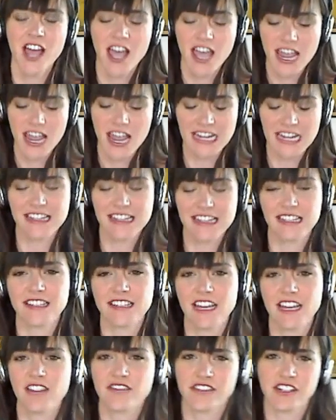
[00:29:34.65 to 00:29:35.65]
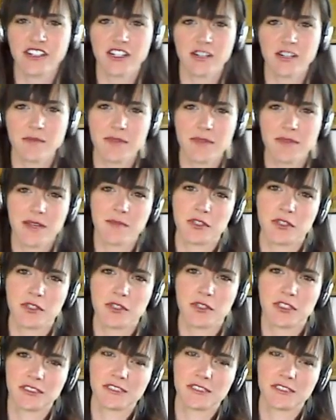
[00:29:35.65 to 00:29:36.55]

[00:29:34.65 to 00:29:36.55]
anything like that for people,